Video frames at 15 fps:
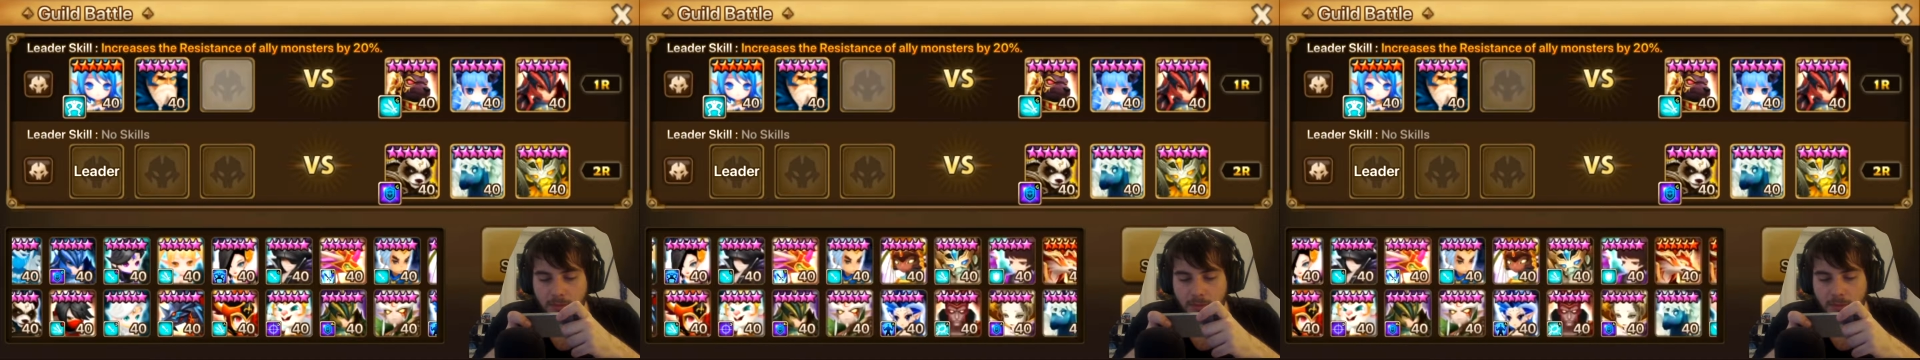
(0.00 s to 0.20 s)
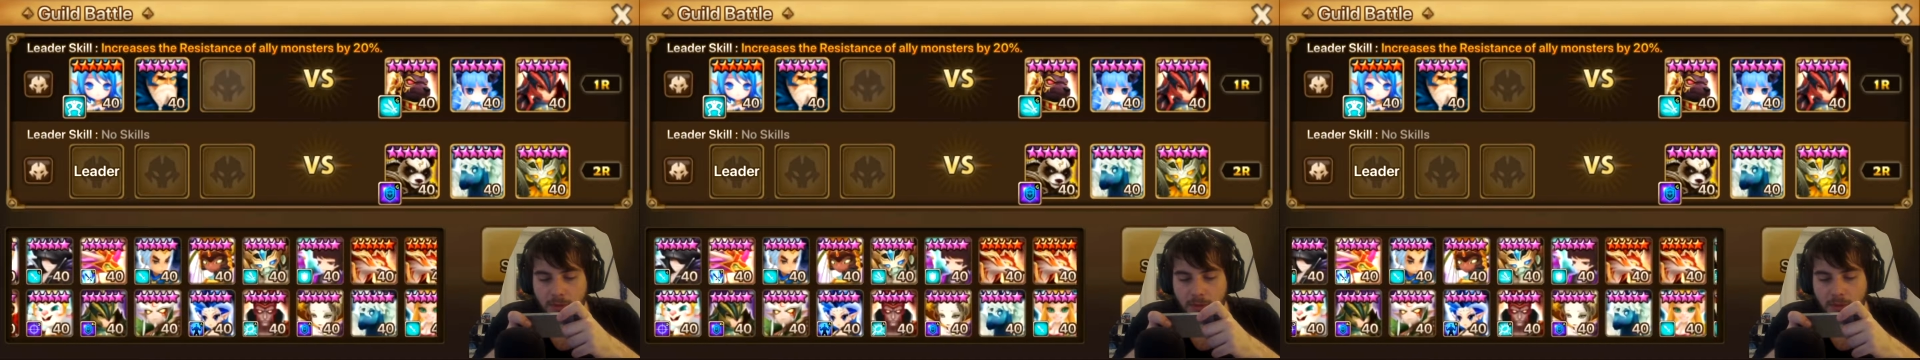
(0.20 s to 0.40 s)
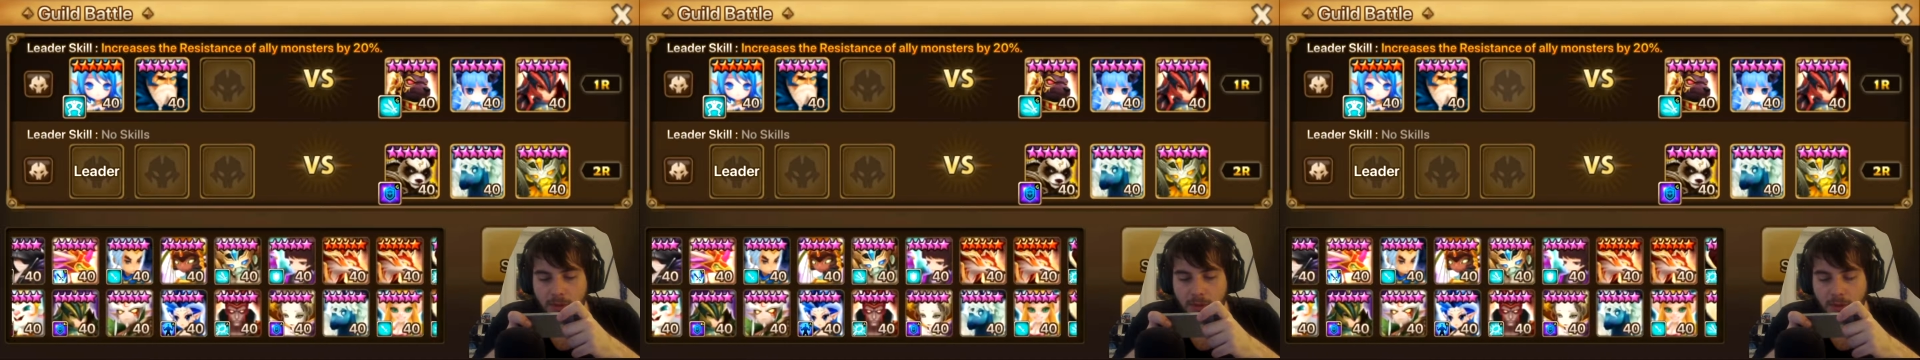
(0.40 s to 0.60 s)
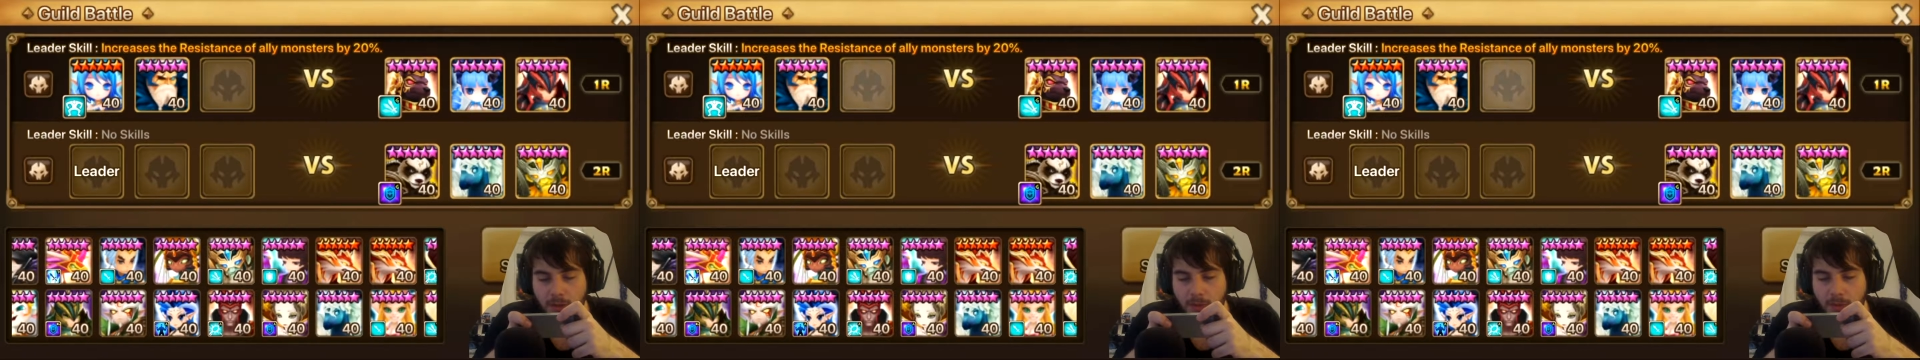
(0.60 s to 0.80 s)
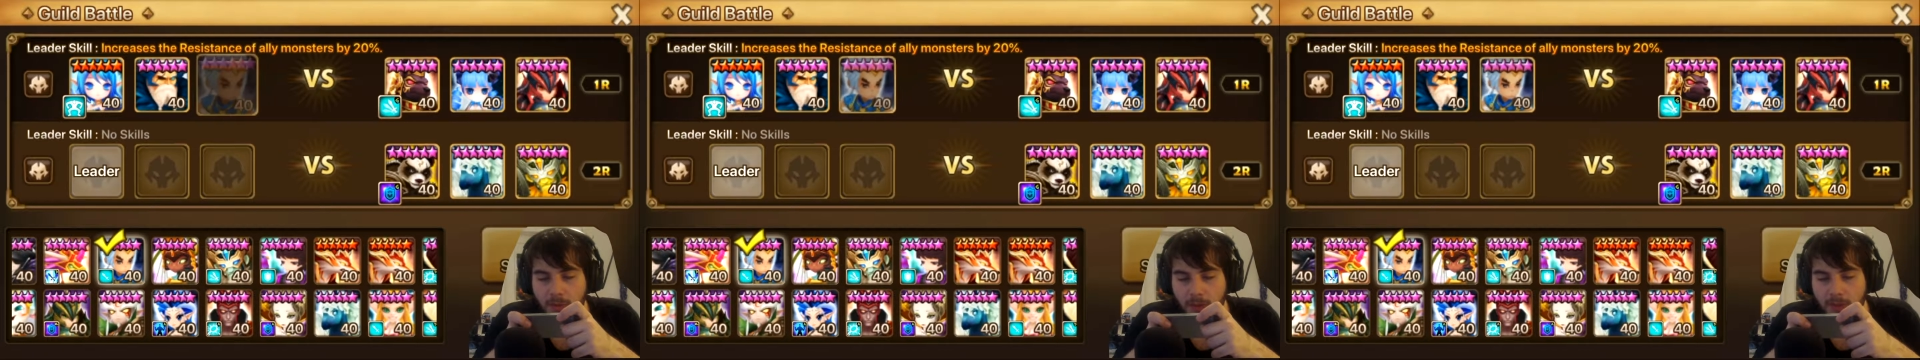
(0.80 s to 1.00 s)

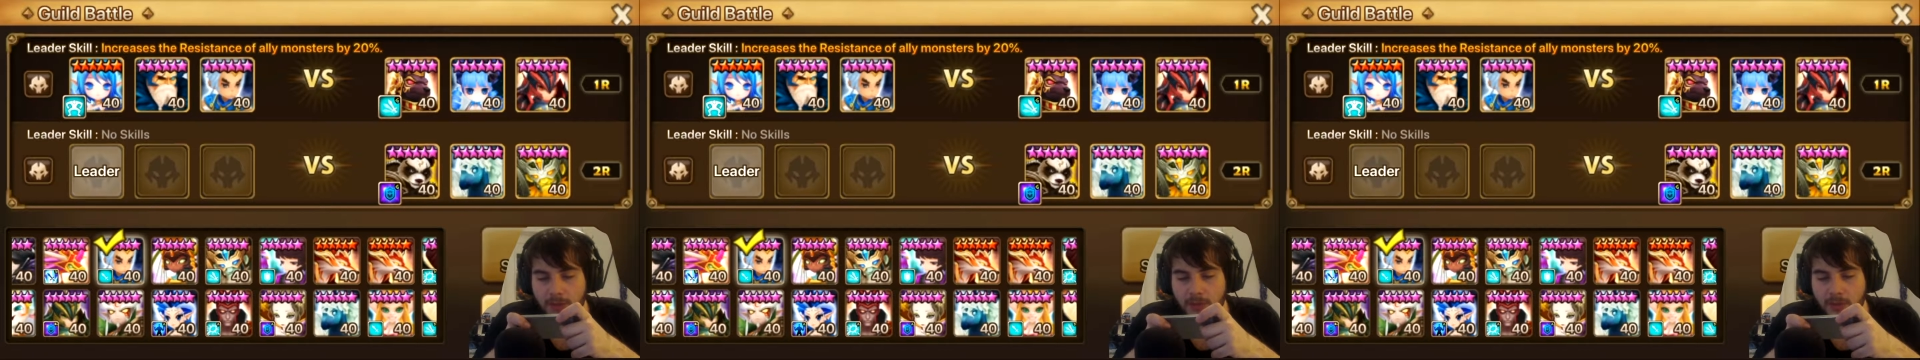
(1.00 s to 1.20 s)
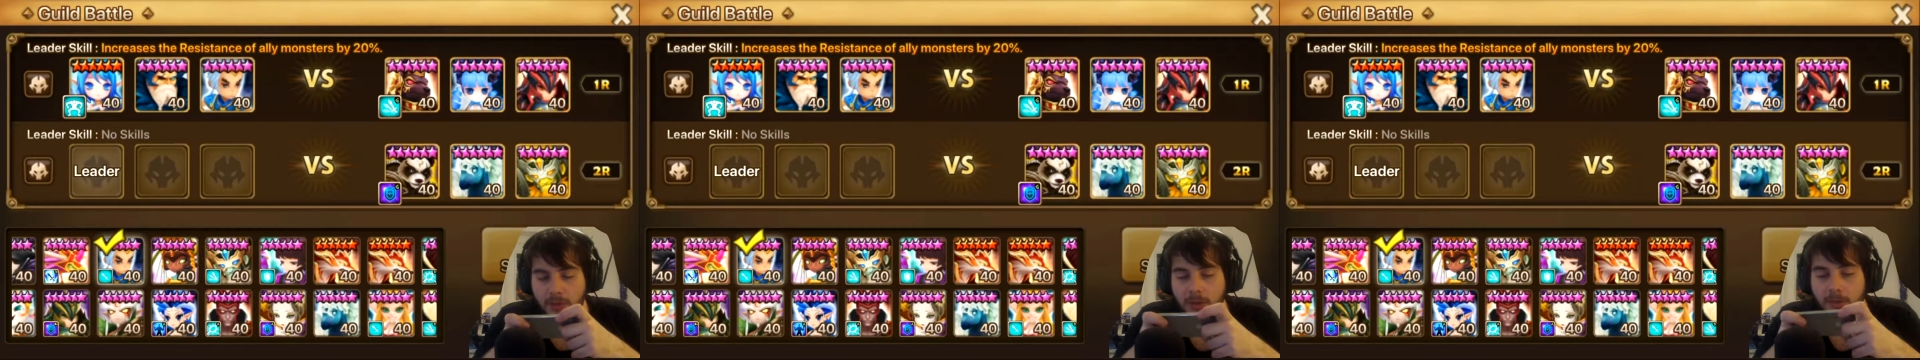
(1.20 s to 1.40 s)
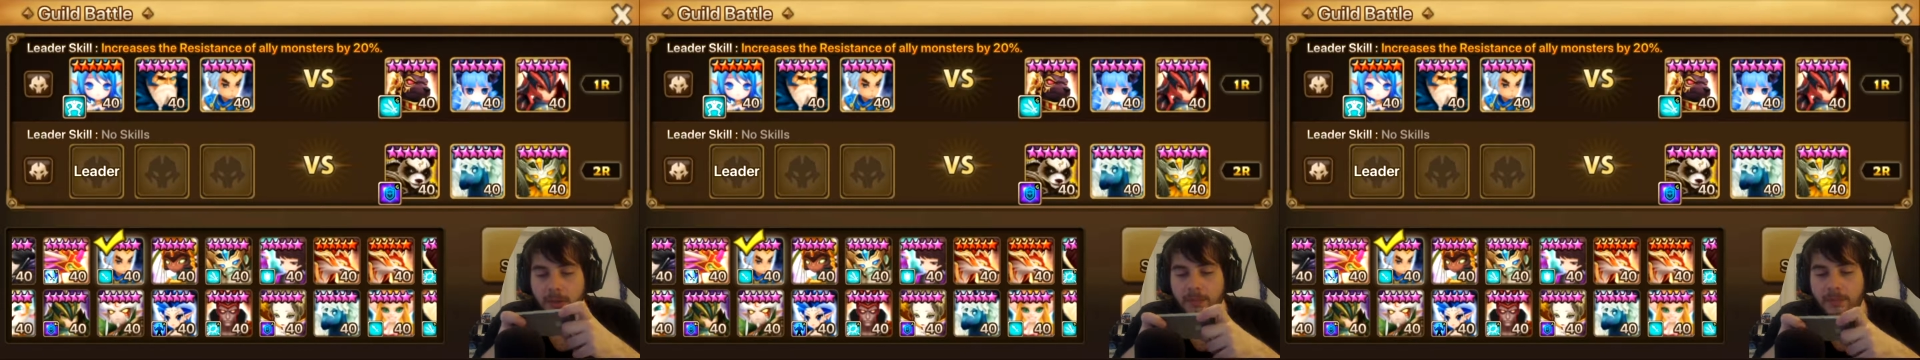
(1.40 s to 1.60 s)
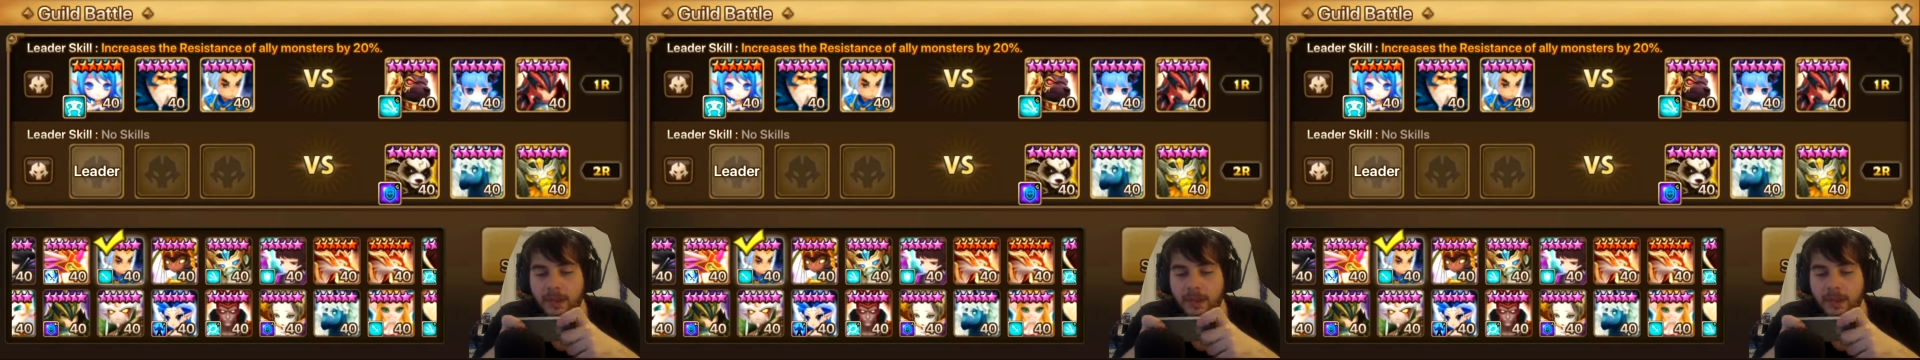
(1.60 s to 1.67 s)
you? That's what I want.